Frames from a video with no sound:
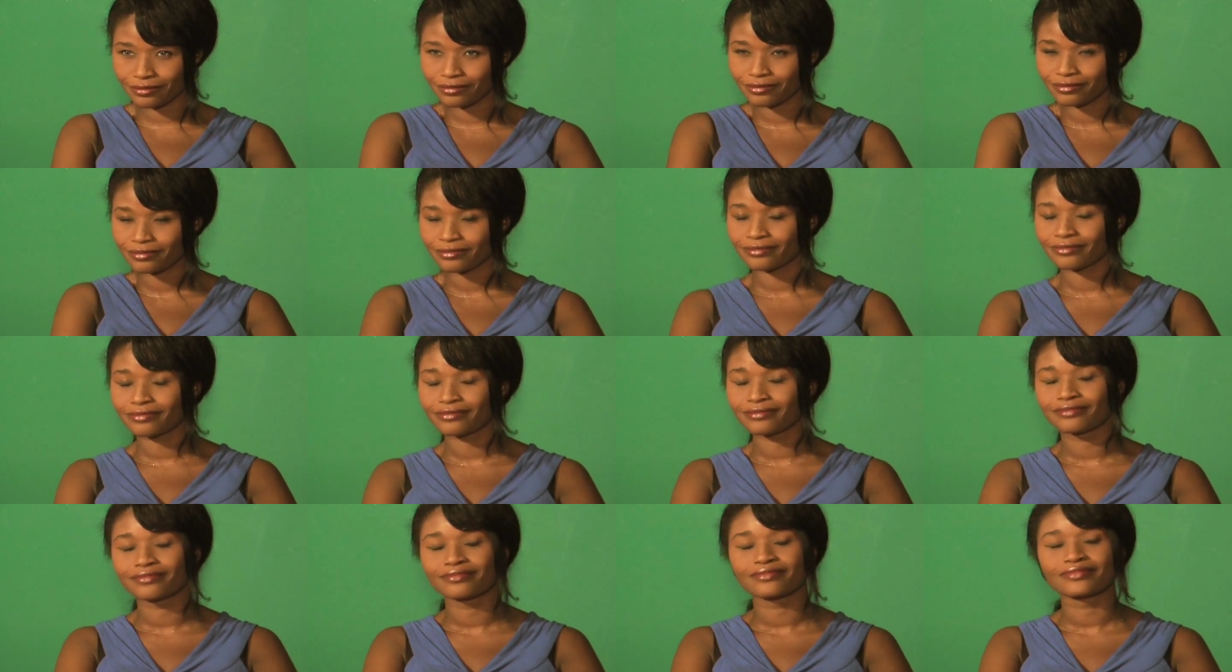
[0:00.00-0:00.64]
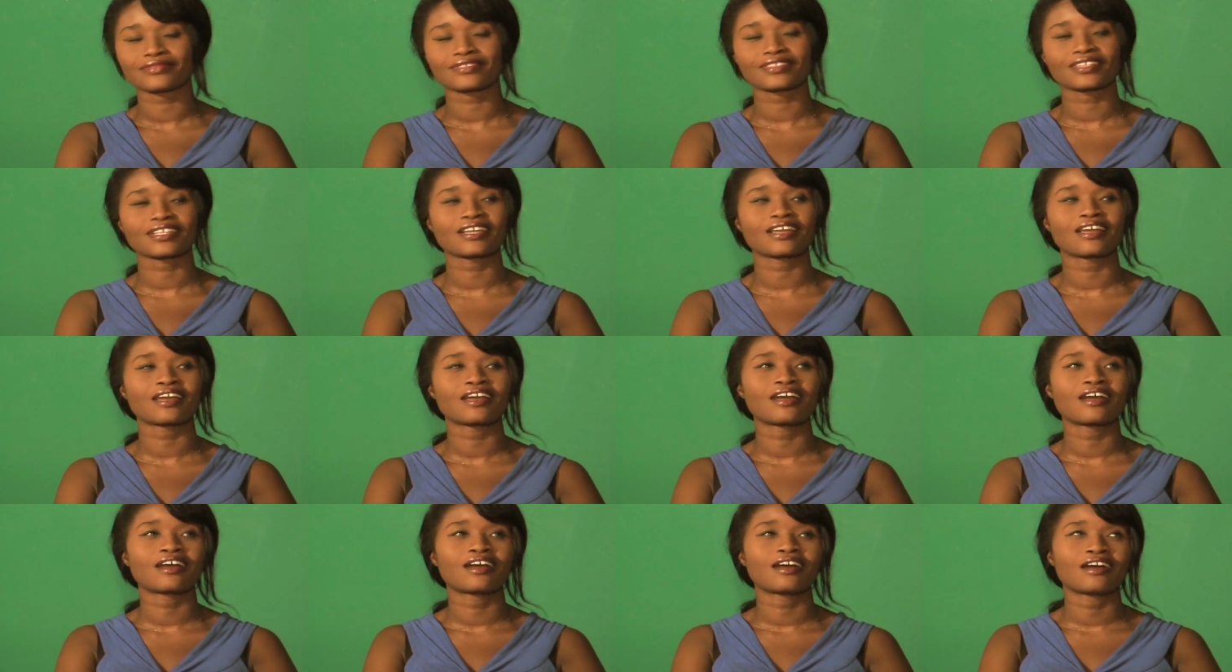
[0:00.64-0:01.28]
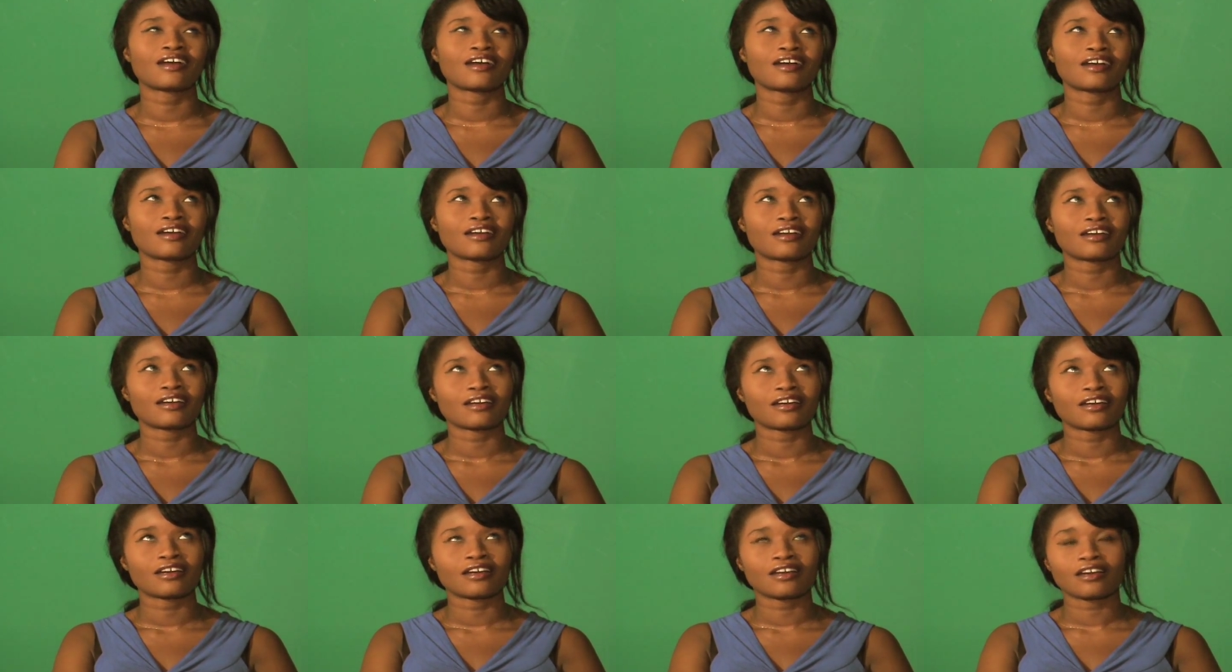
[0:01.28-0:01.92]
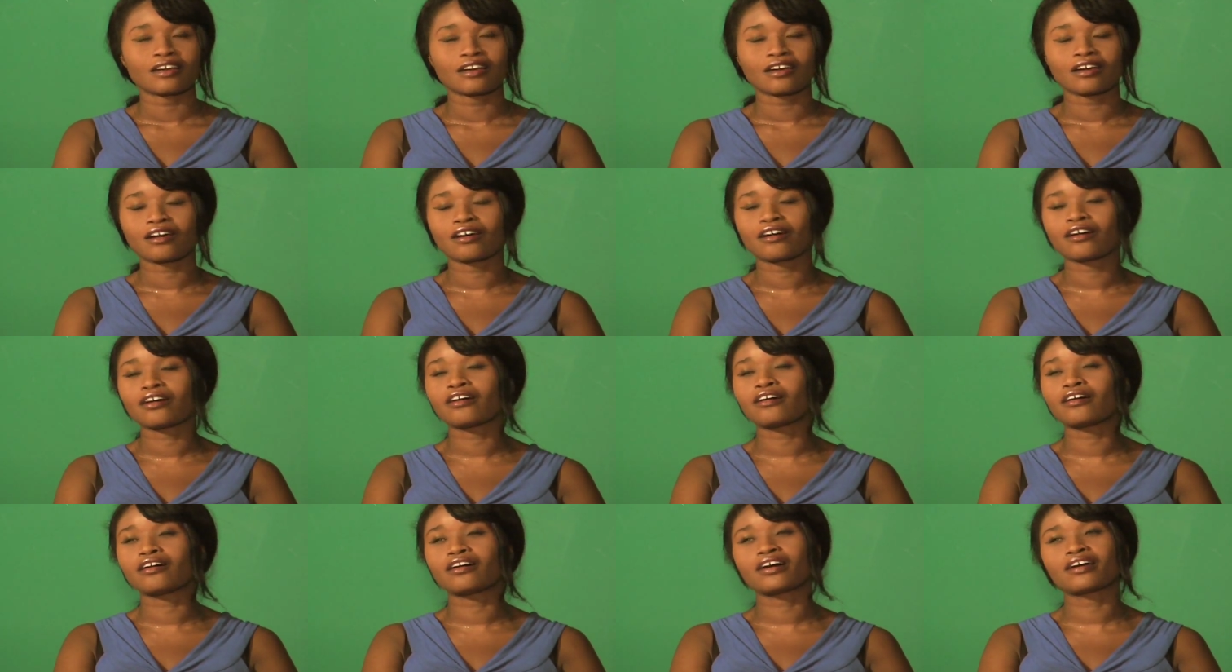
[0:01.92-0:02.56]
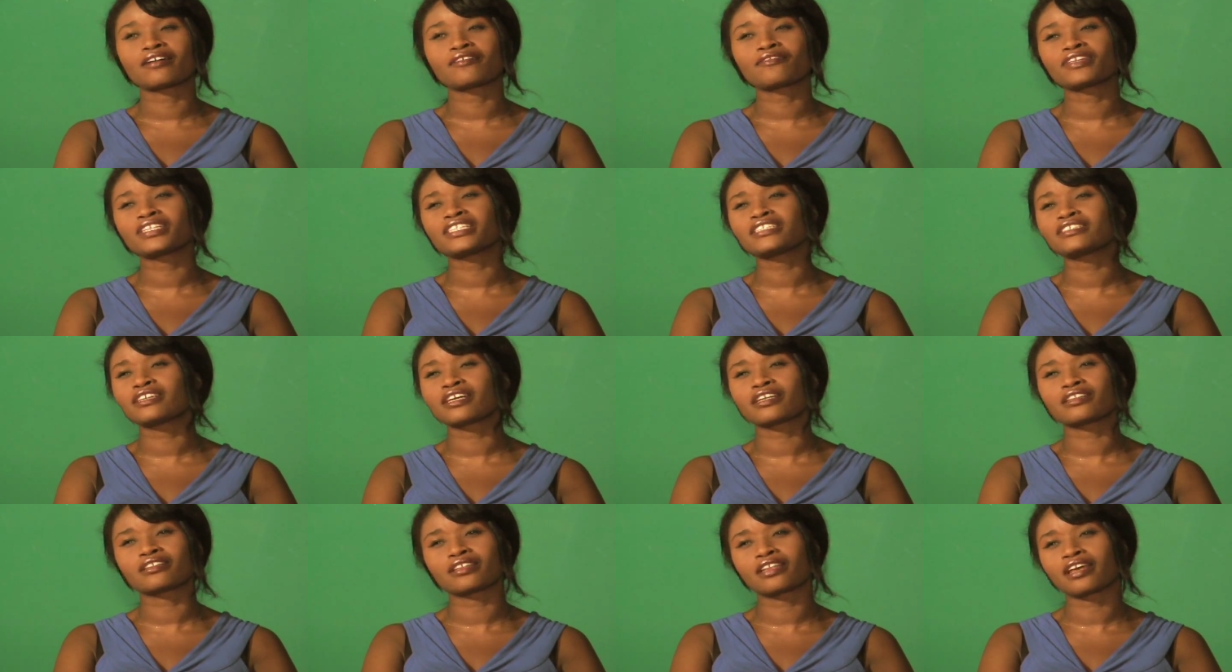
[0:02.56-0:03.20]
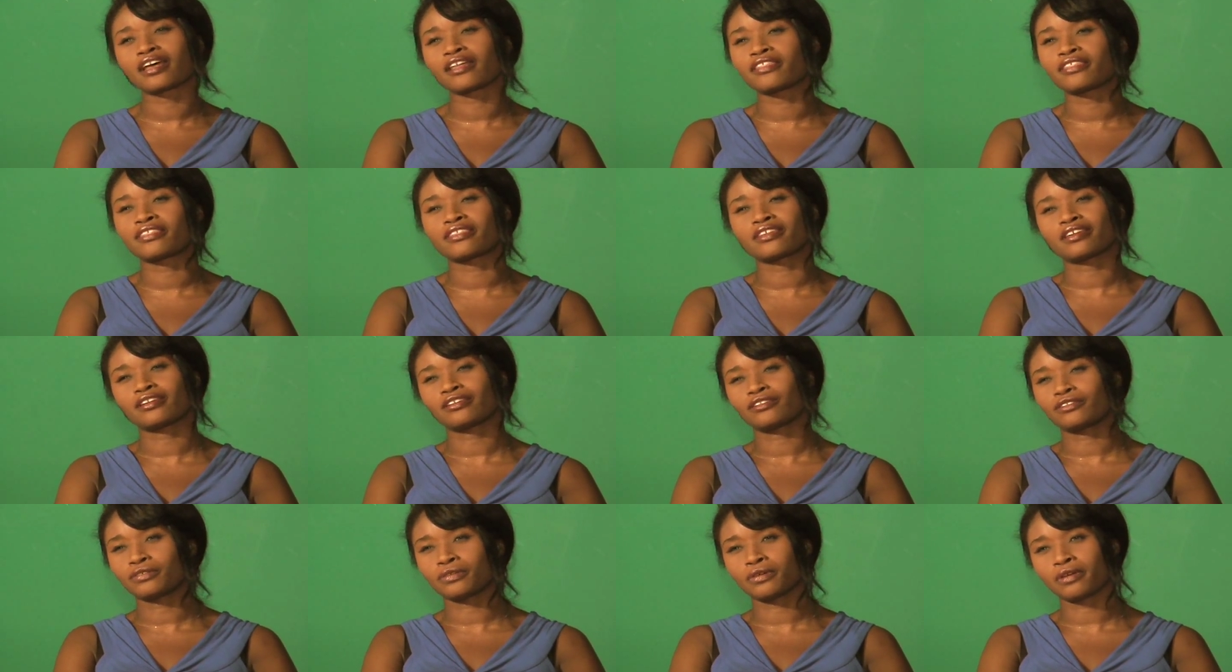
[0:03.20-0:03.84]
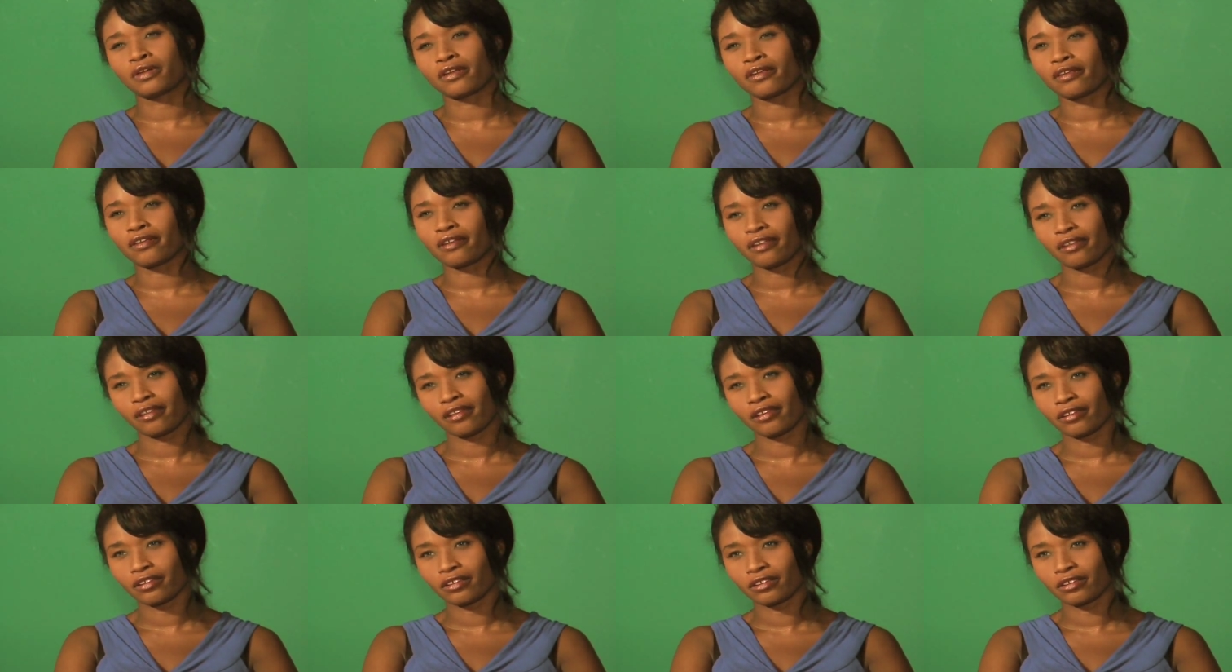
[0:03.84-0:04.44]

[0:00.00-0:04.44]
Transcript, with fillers: What have you done to her? Oh, I haven't done nothing to her.